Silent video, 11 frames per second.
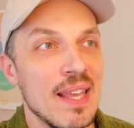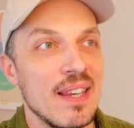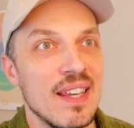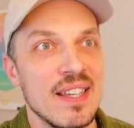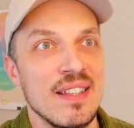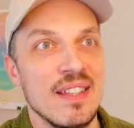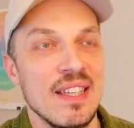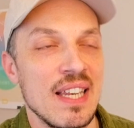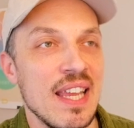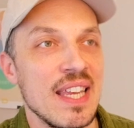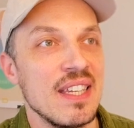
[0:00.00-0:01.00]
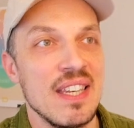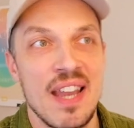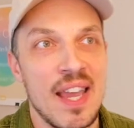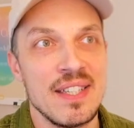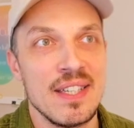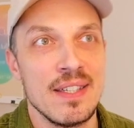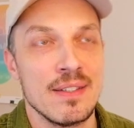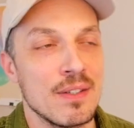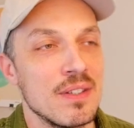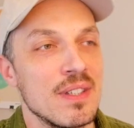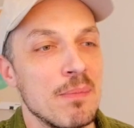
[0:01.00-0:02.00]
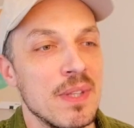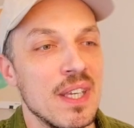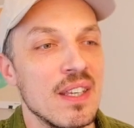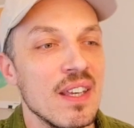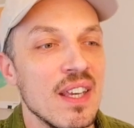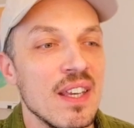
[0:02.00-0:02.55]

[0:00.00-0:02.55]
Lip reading: in the late 90s or something.